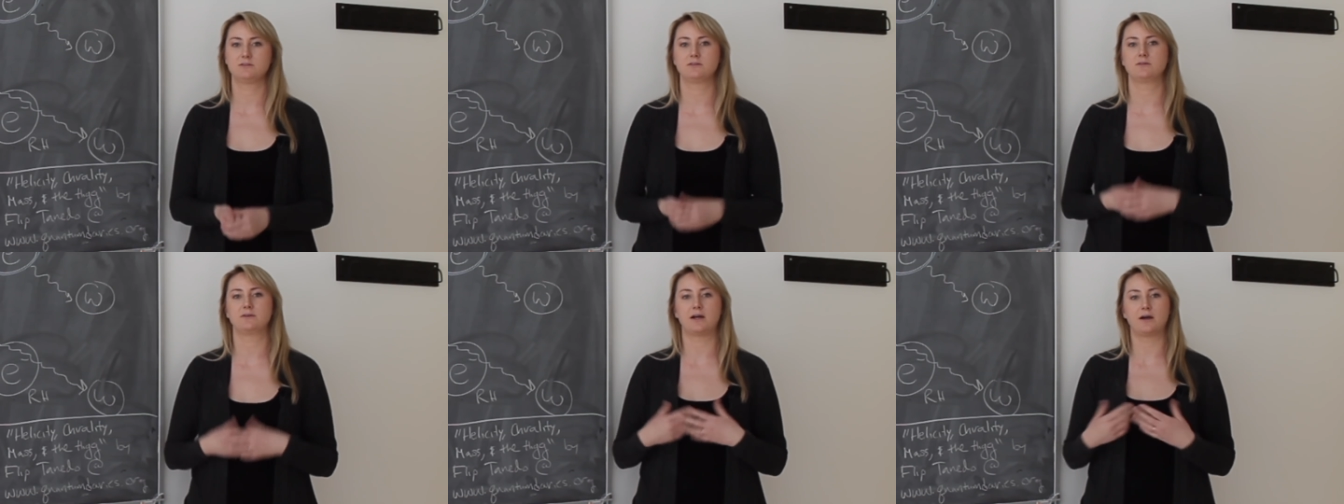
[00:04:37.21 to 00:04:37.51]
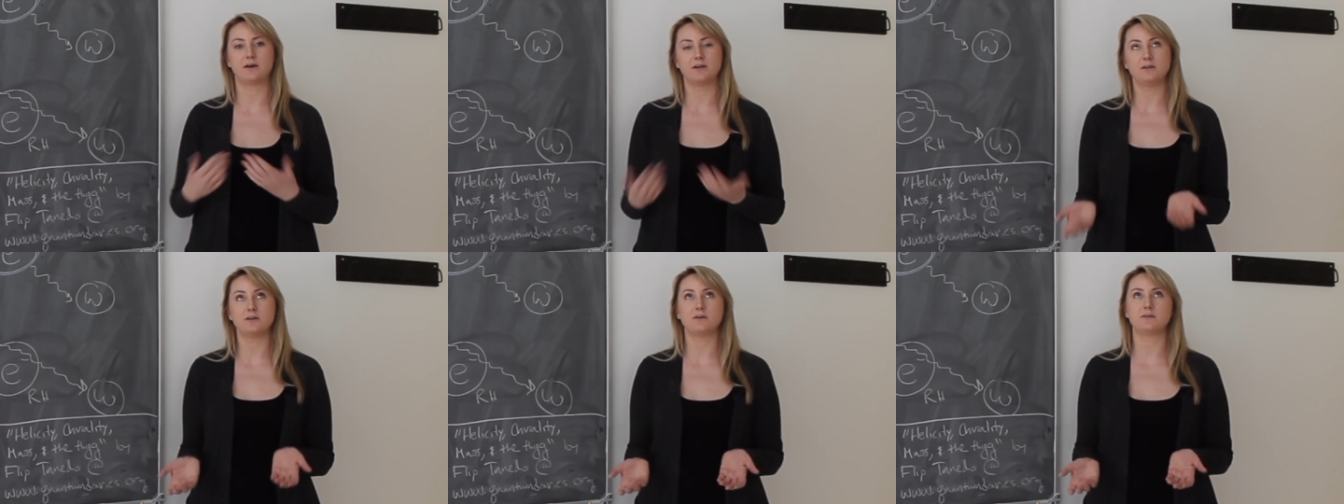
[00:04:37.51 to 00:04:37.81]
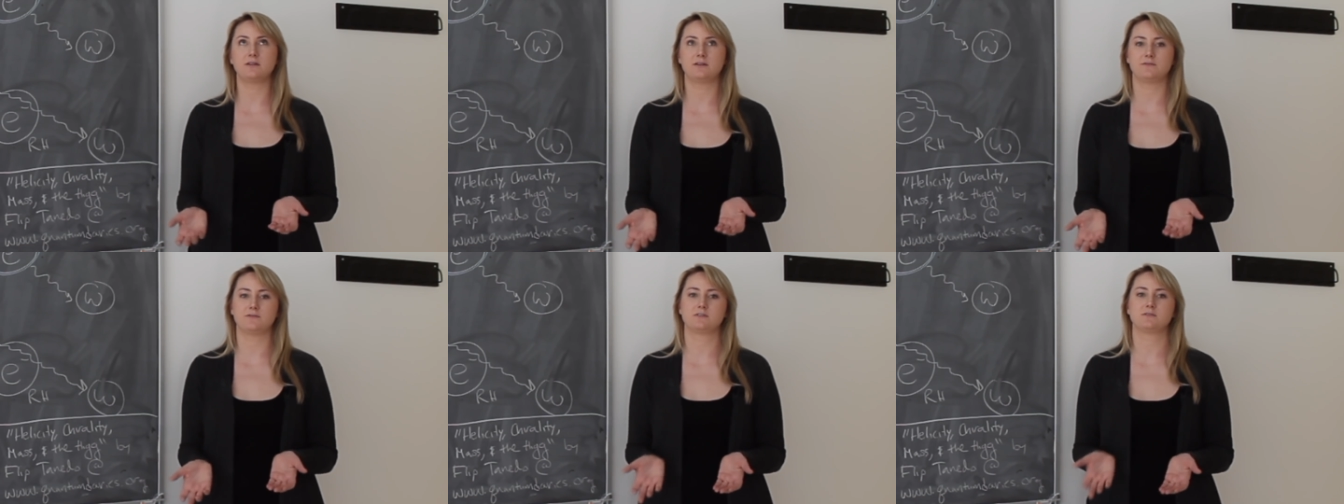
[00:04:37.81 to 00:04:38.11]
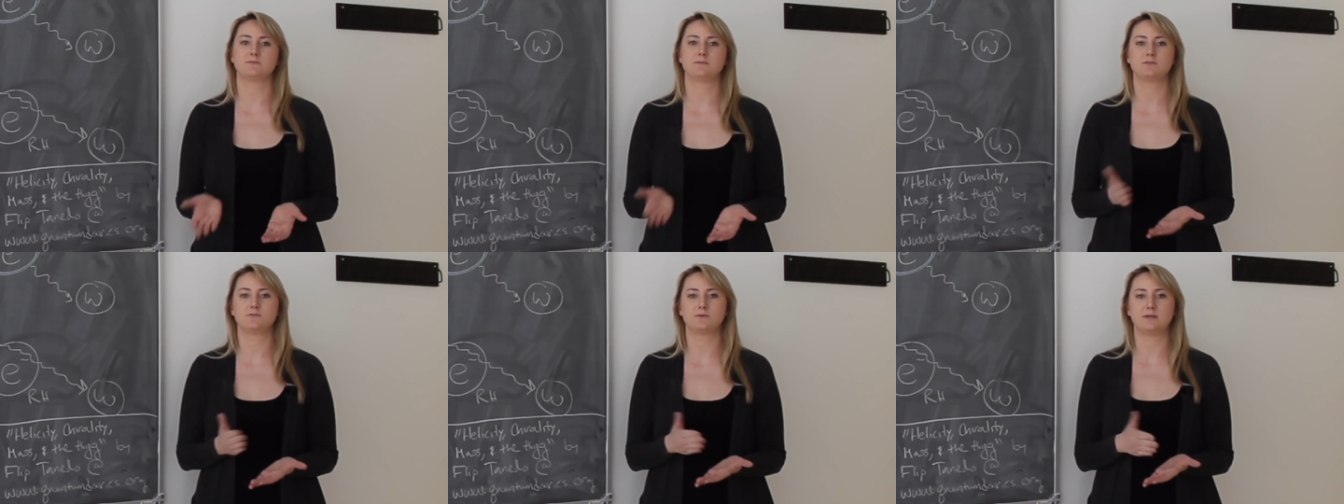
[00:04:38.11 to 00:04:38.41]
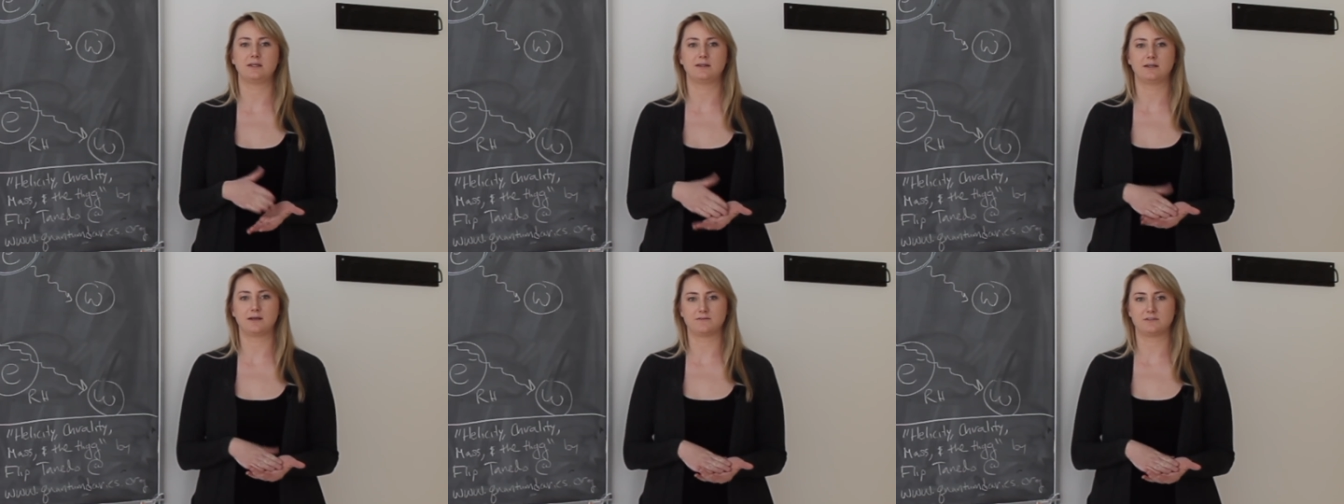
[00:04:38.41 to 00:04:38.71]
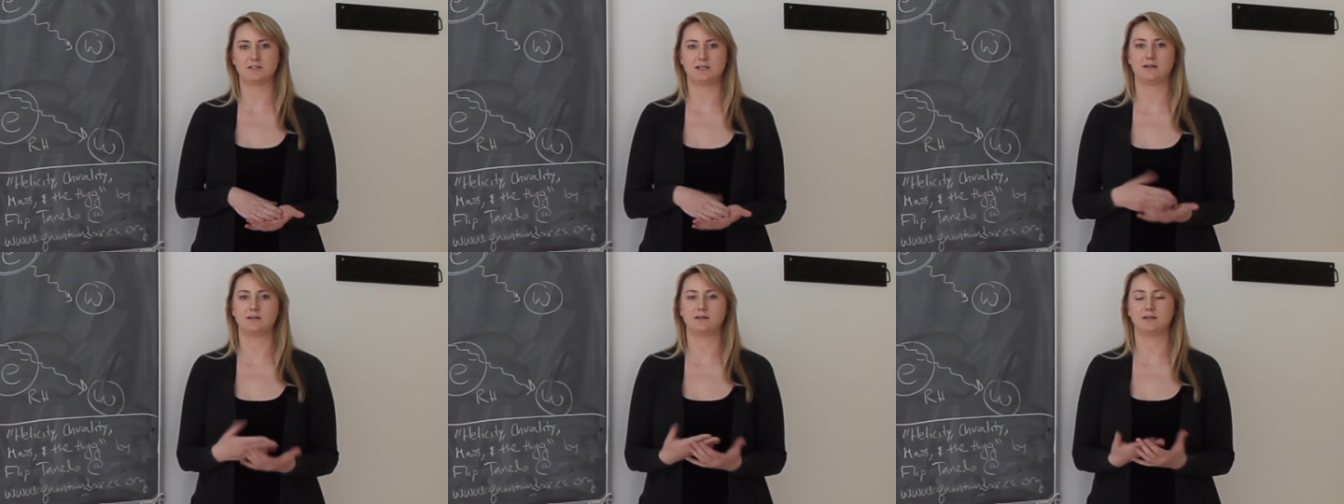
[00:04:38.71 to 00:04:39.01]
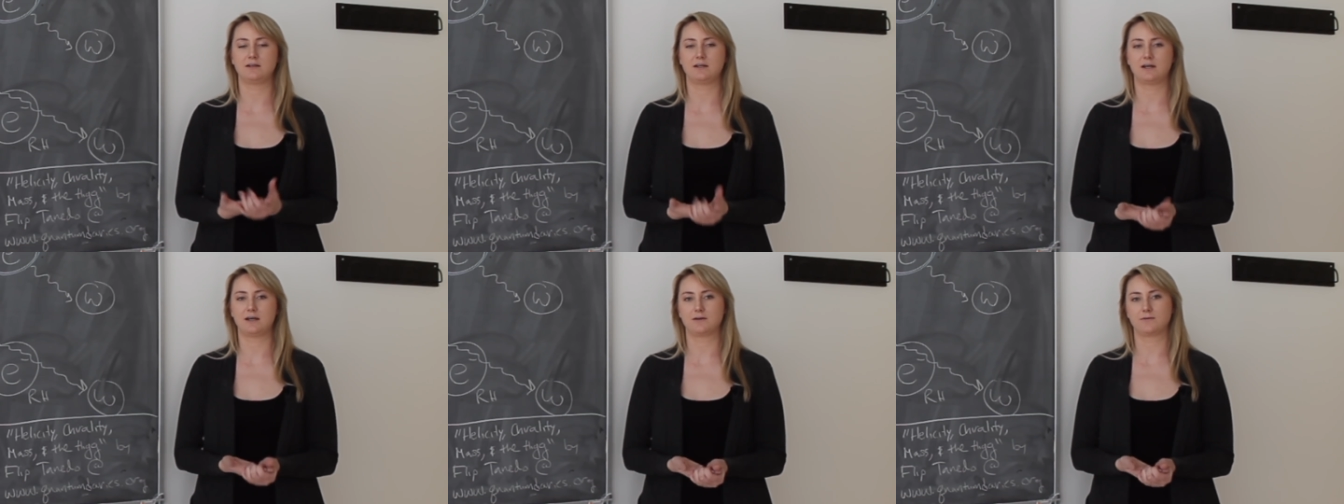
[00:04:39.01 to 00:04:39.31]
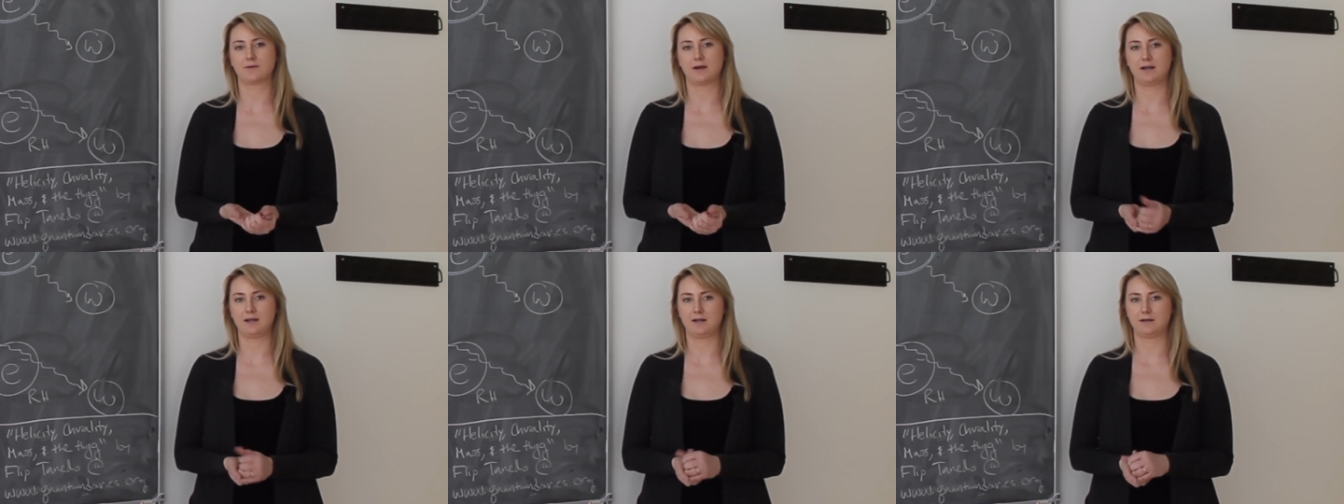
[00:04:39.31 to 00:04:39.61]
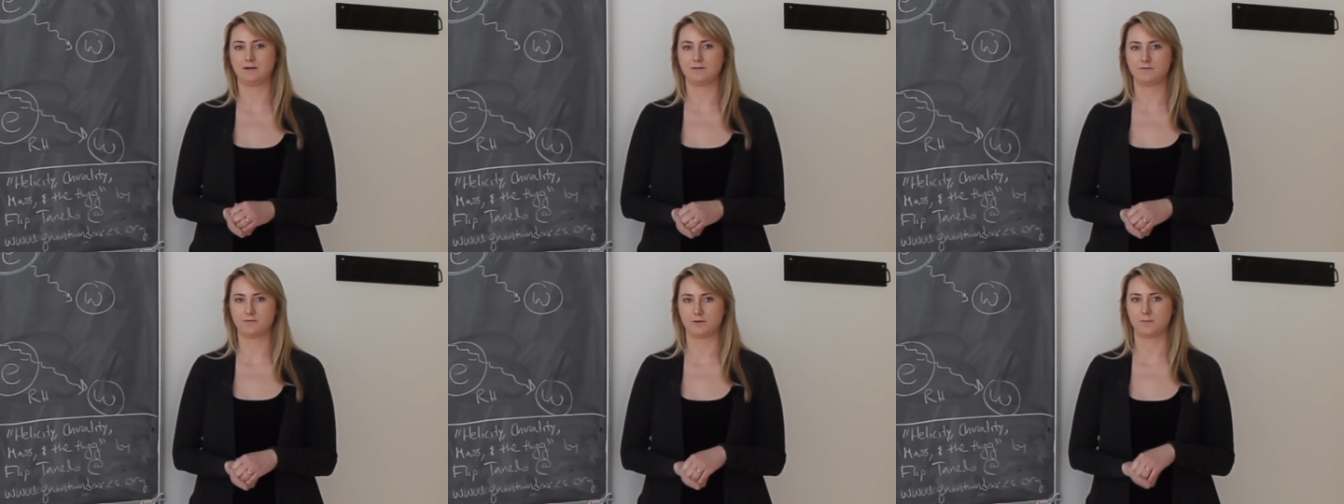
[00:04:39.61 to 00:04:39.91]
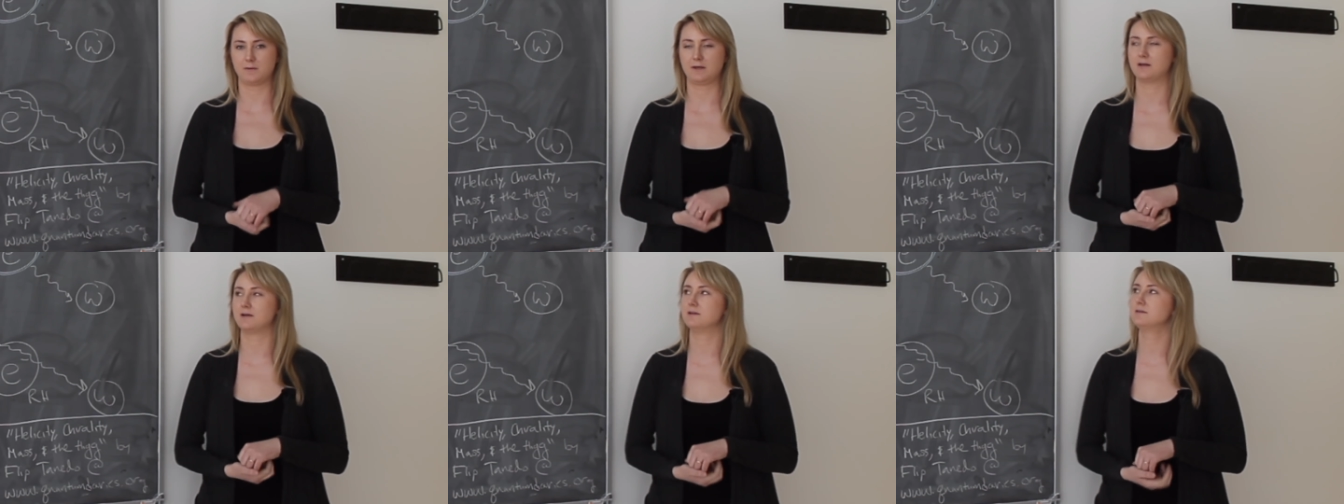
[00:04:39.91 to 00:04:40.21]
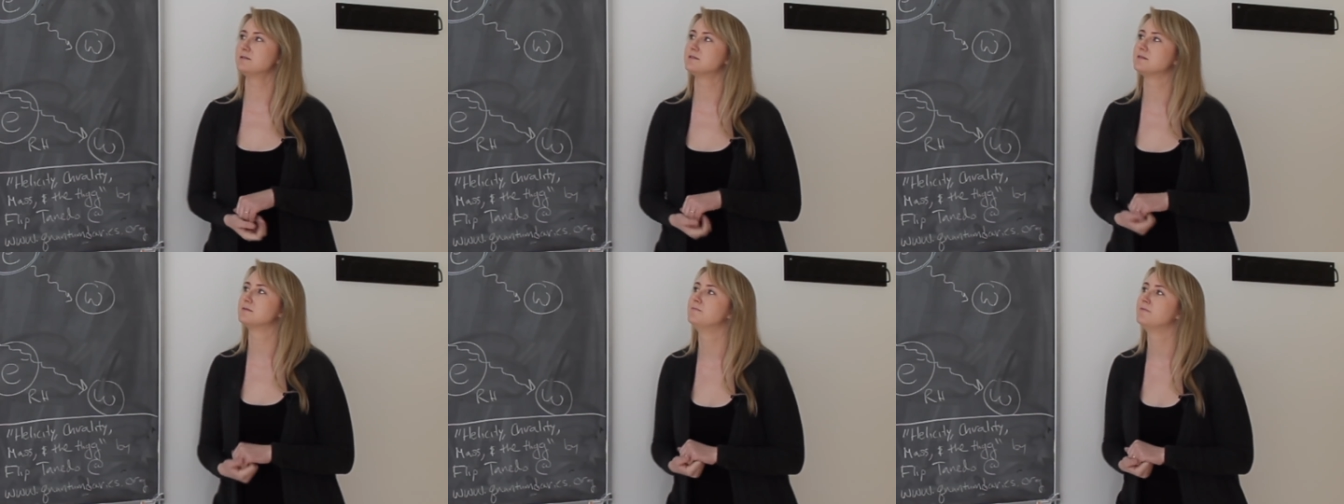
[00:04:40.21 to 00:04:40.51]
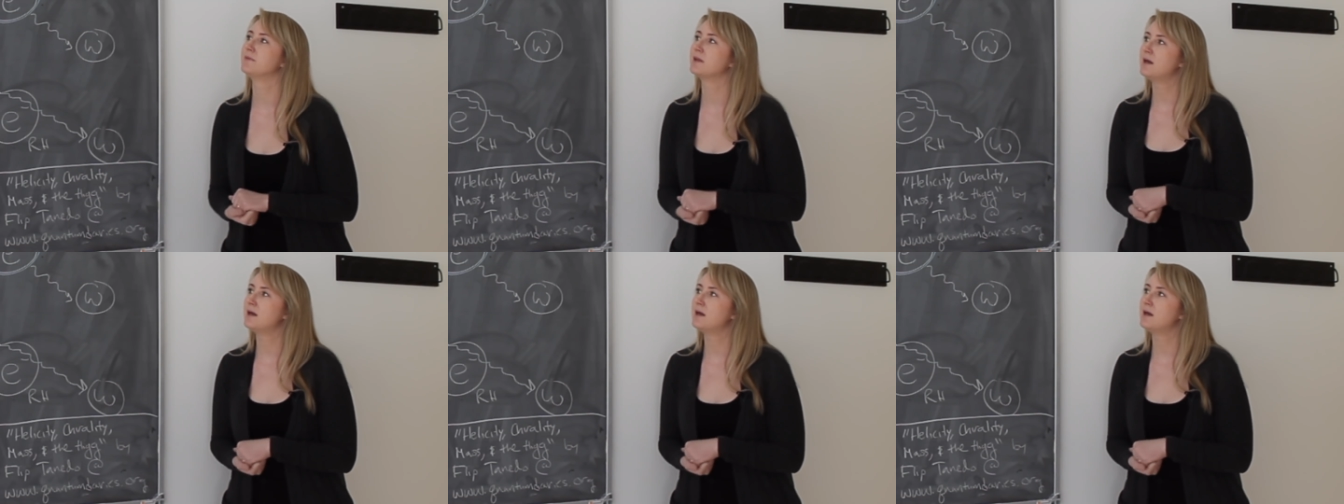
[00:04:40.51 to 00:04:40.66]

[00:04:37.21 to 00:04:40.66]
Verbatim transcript: So now you know the difference between left-handed and right-handed fermions.